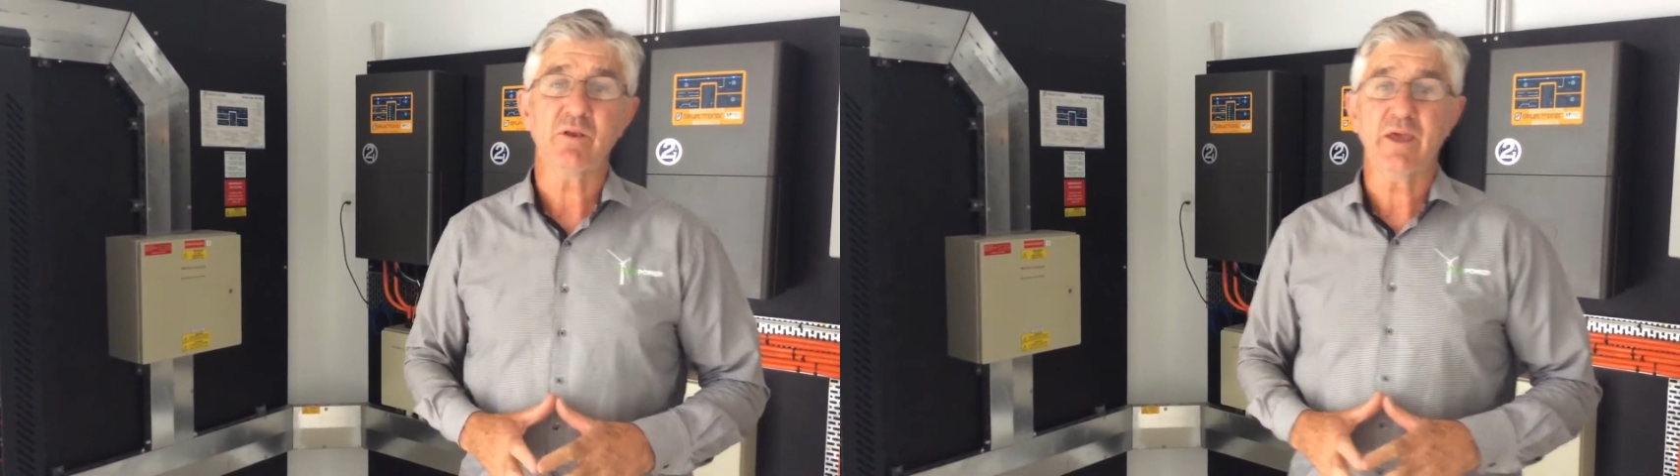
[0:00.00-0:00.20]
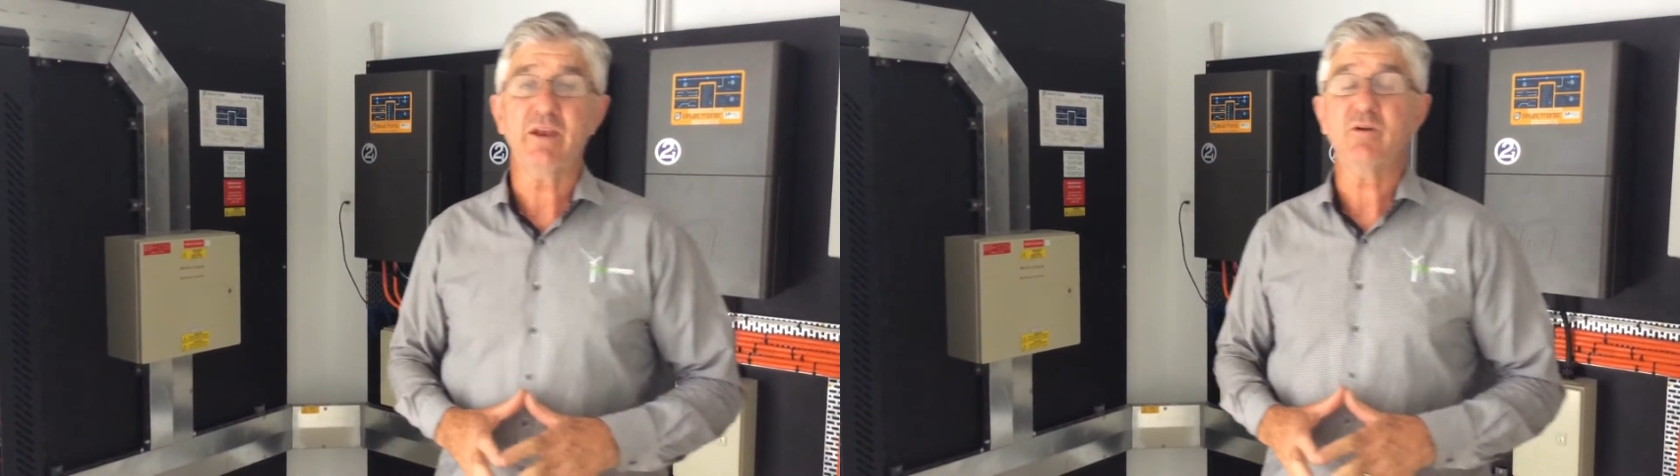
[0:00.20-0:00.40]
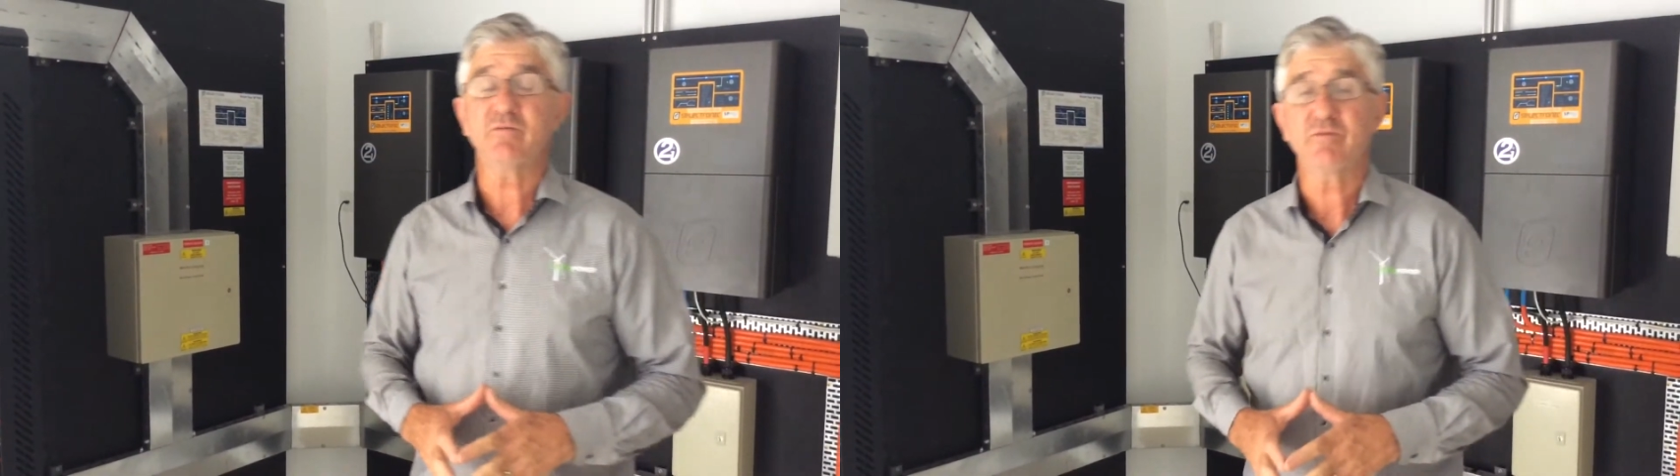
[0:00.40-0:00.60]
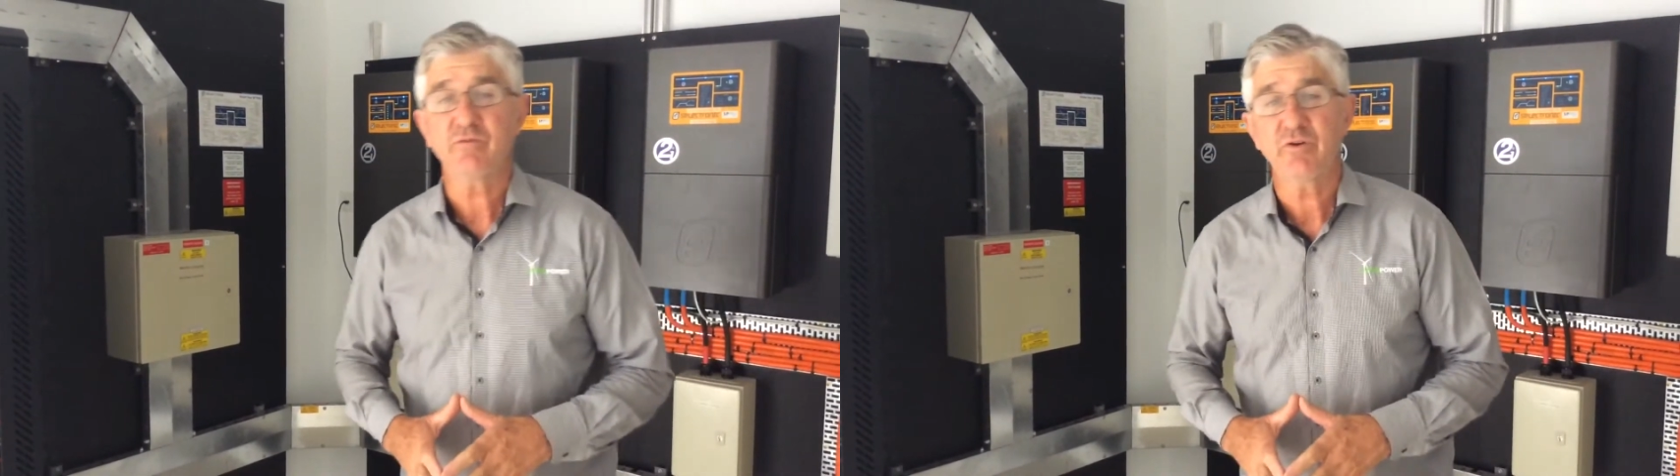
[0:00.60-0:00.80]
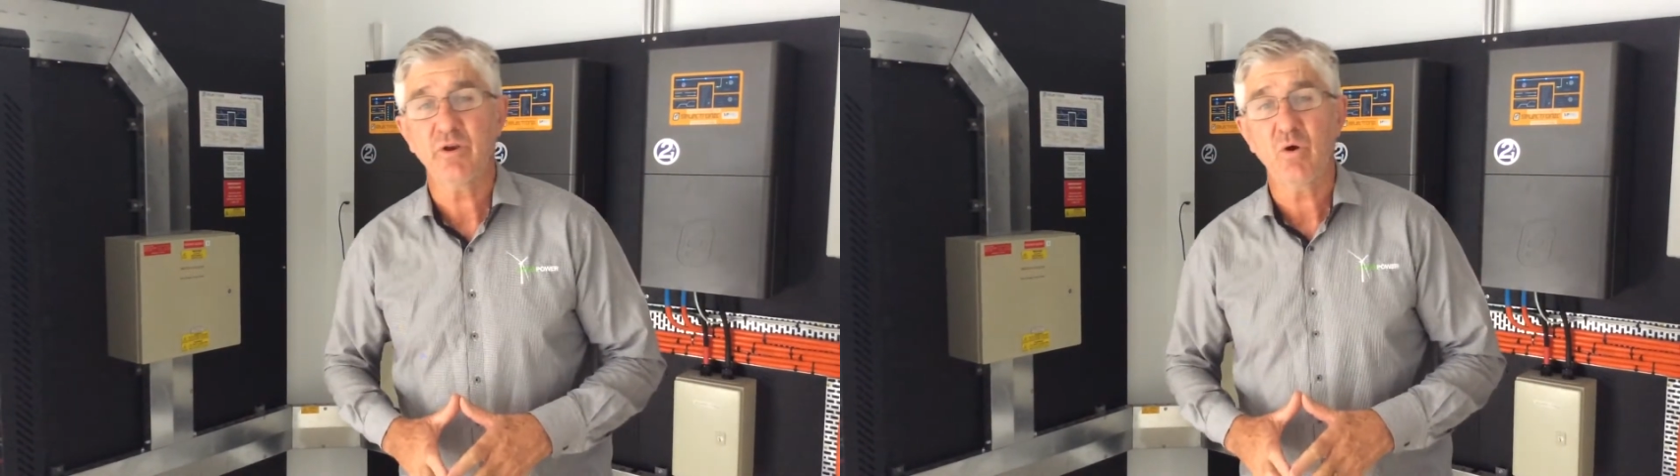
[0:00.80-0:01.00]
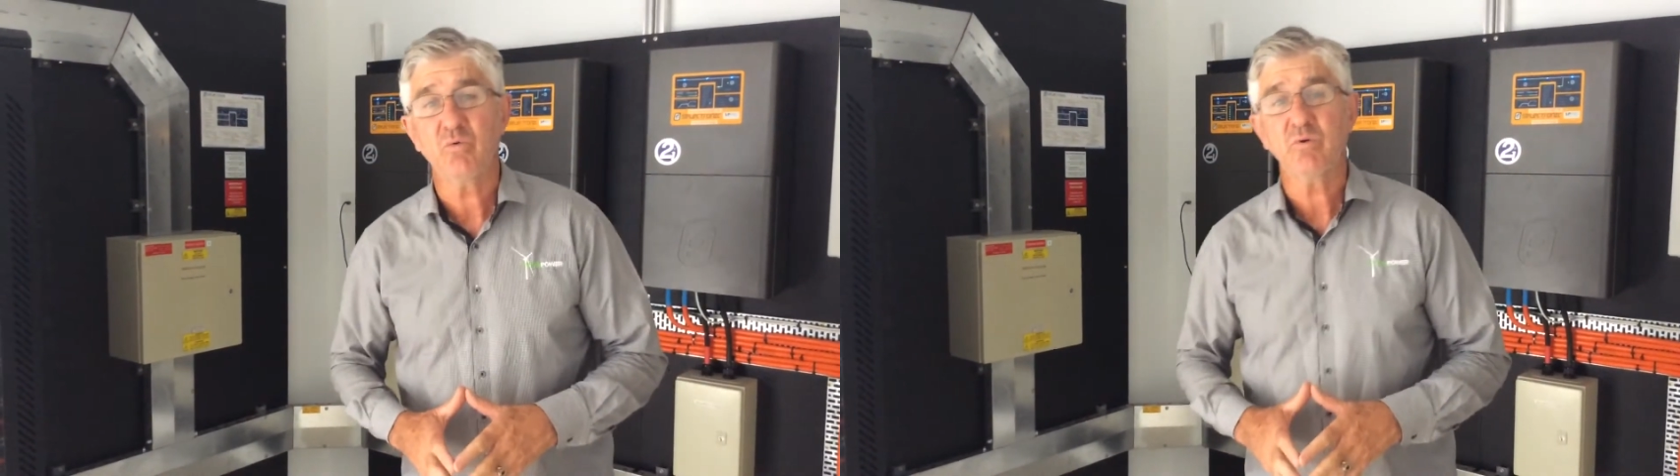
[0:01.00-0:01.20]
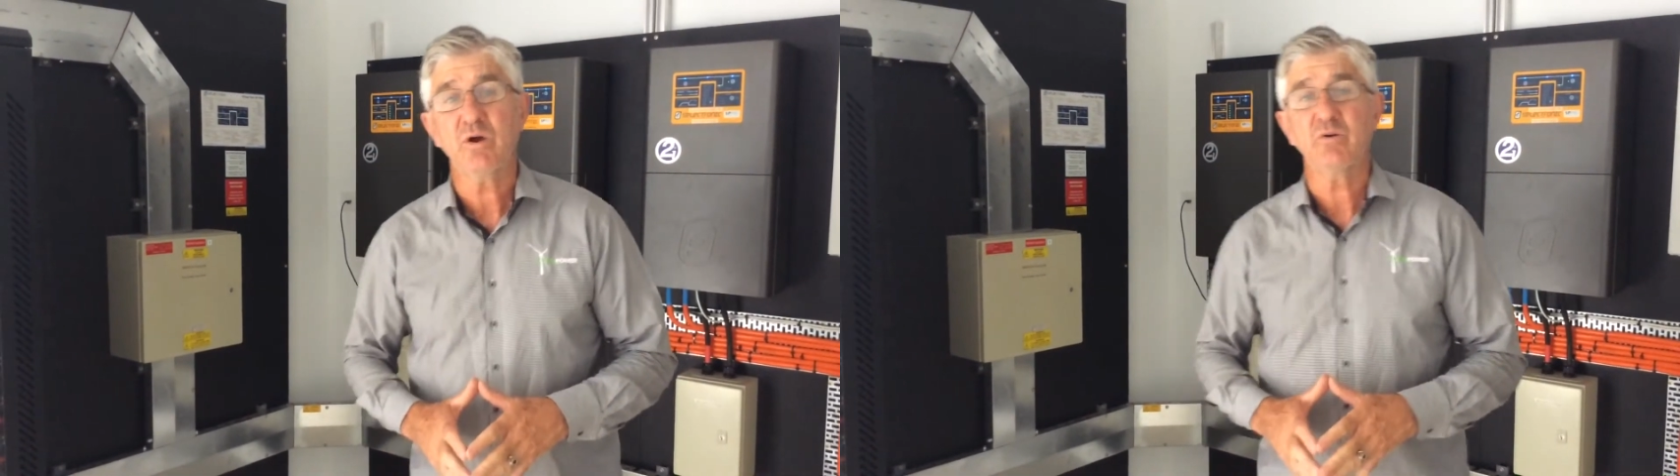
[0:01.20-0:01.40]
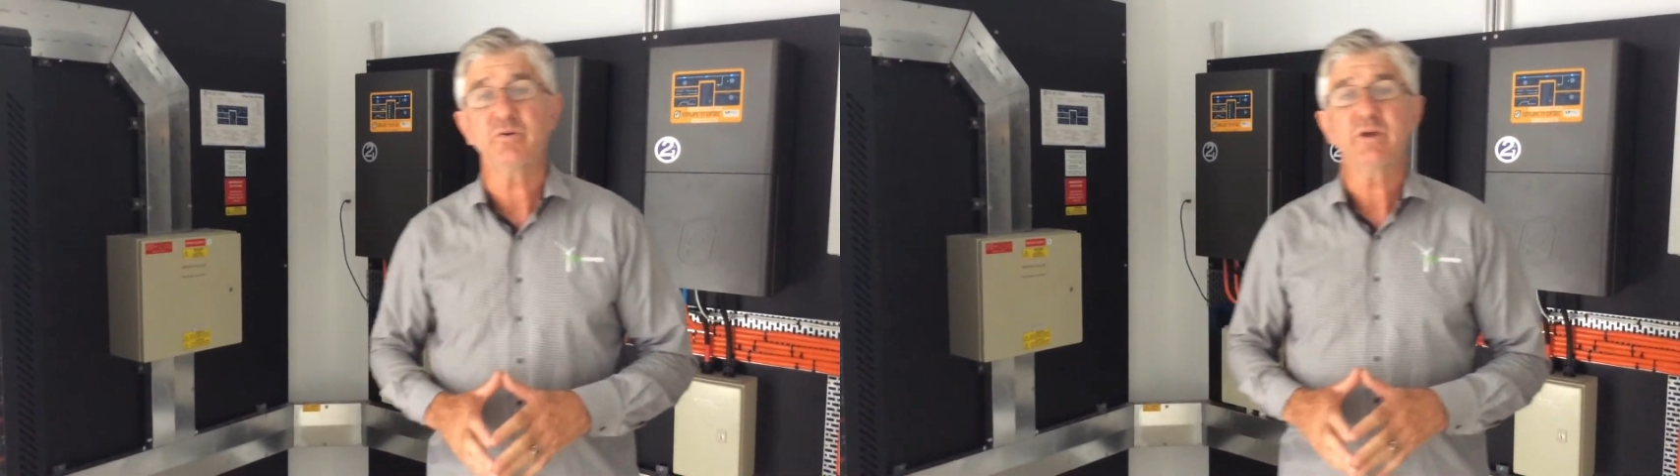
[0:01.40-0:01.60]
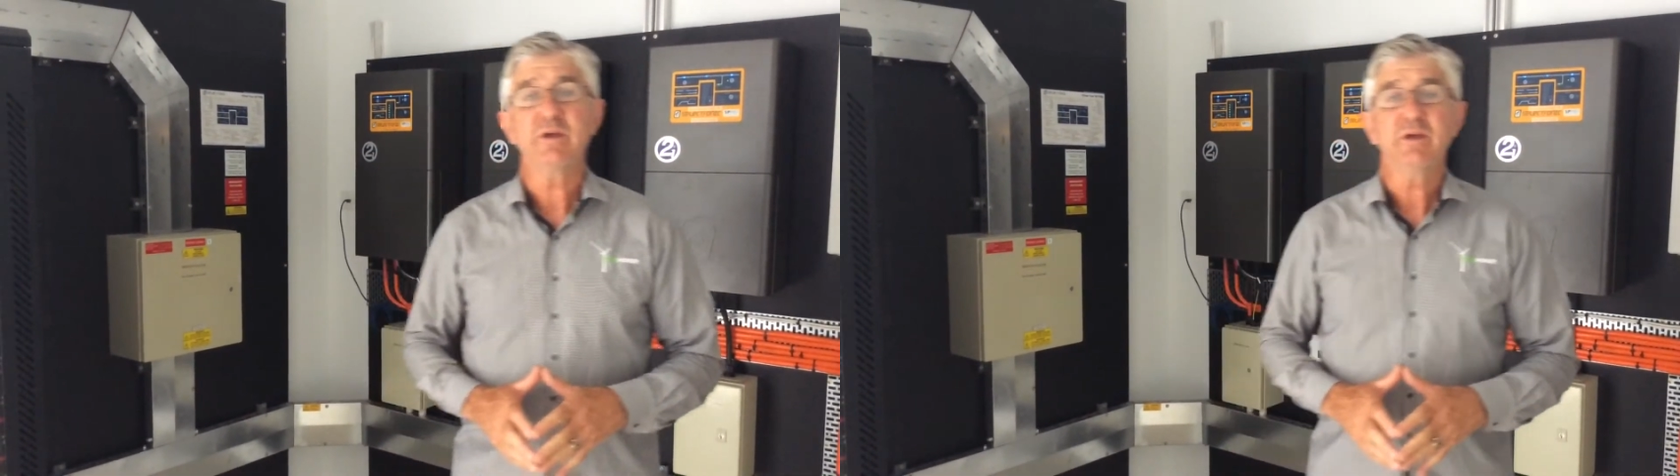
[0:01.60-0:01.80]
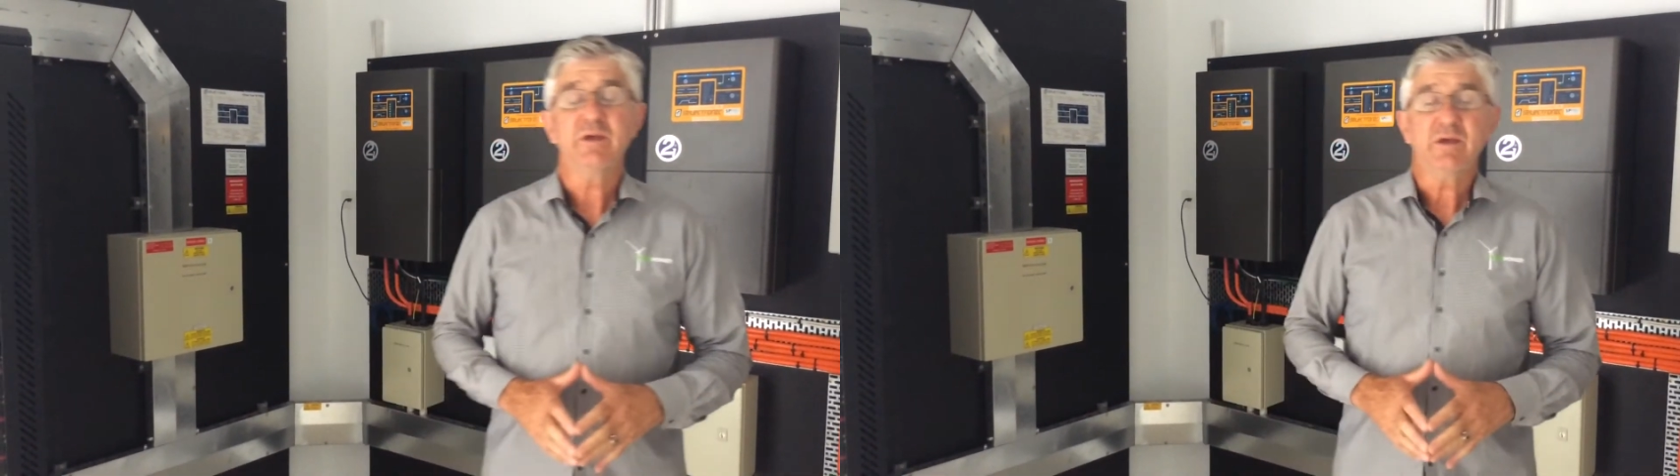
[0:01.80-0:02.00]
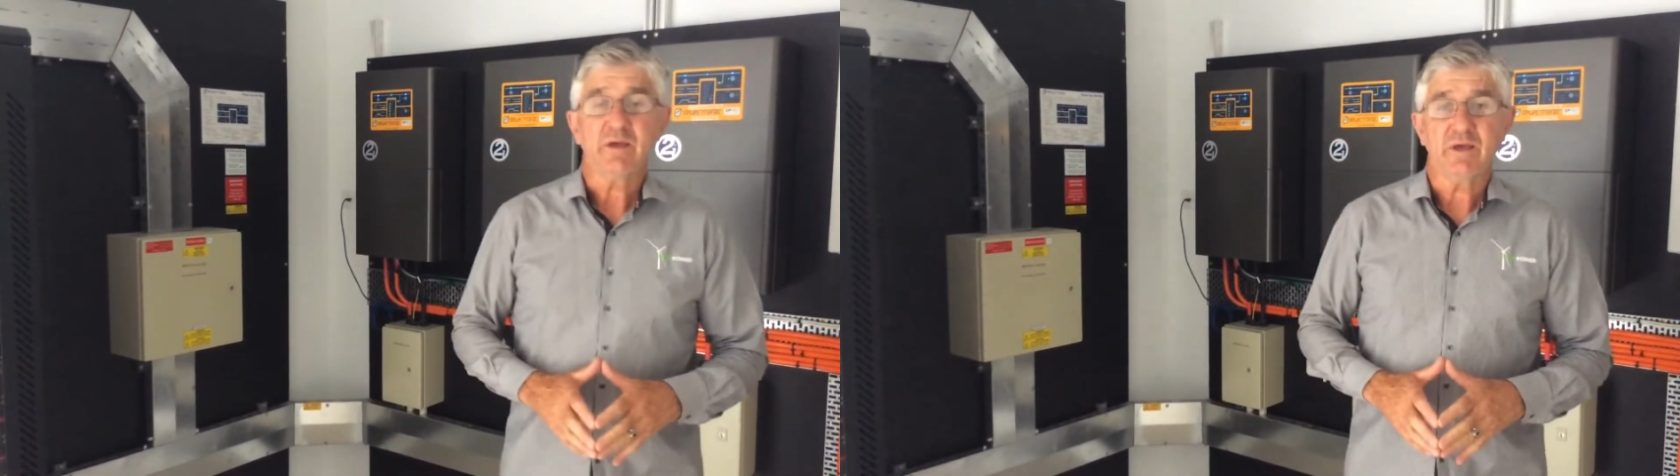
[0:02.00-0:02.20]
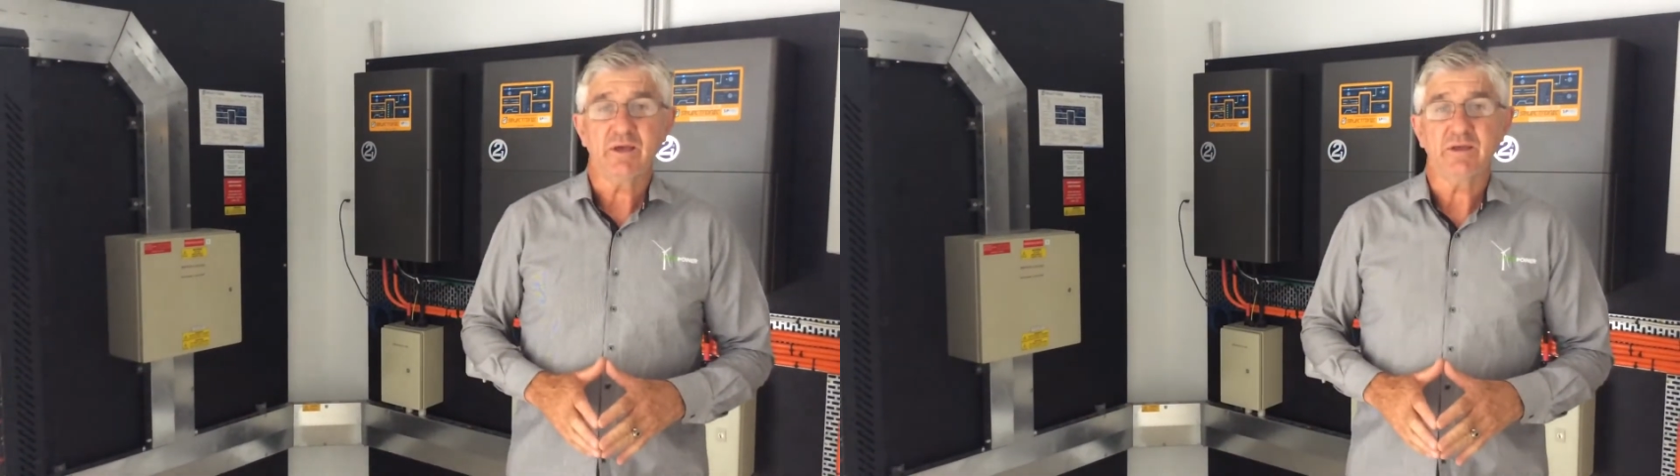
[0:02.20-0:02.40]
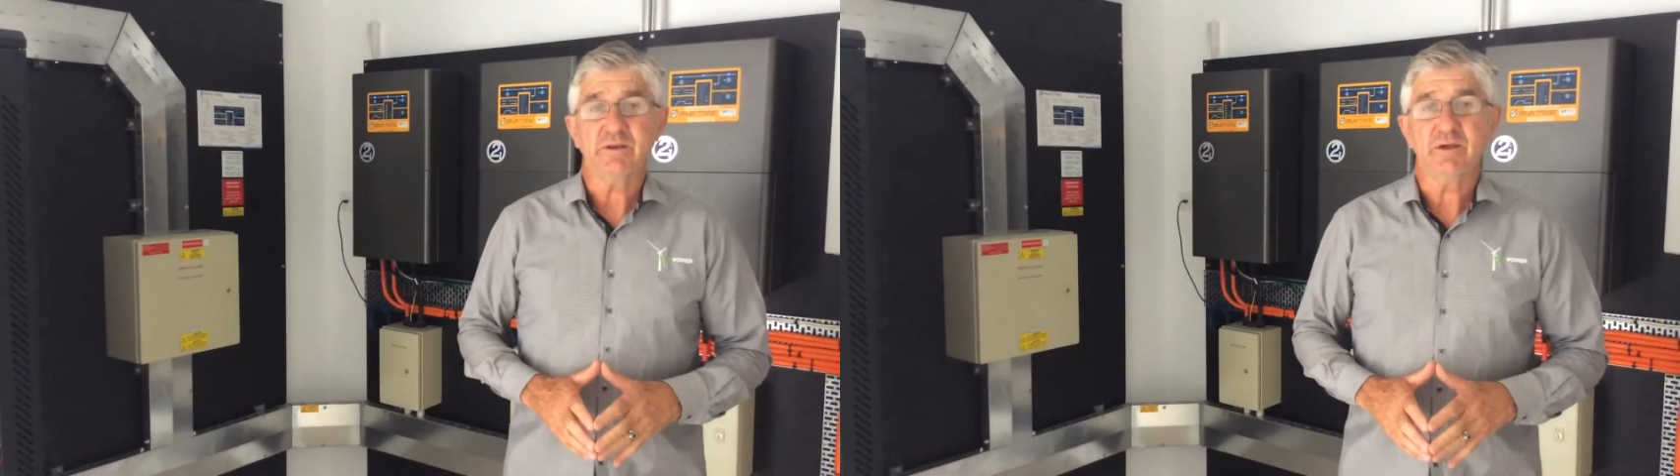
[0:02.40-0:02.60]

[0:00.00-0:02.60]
end of a very long road, and